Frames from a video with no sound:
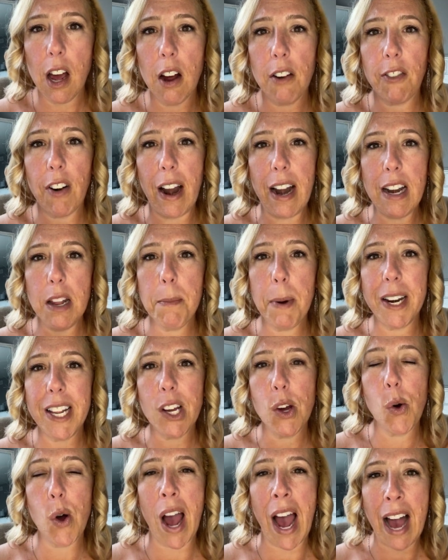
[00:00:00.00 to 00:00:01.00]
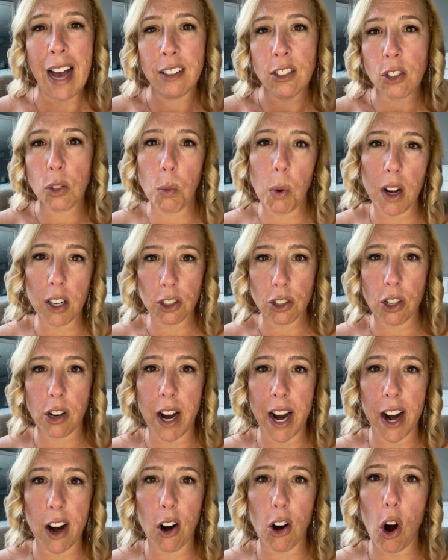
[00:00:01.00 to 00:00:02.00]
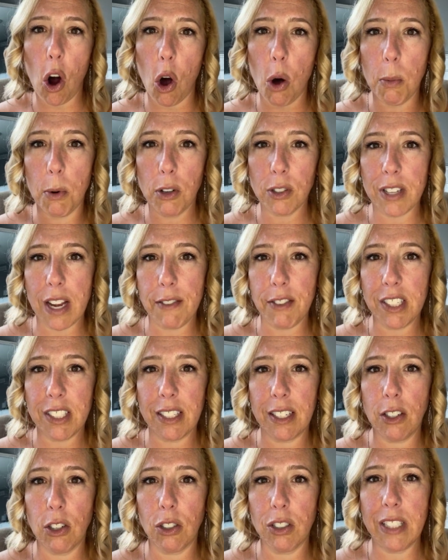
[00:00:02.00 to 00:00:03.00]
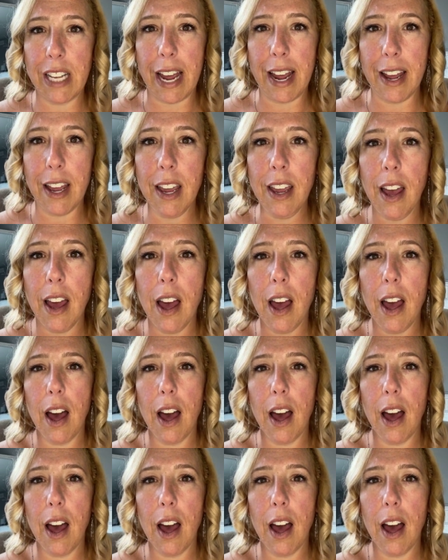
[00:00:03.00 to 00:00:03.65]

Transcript: for anybody who has to wash their hair almost every single day.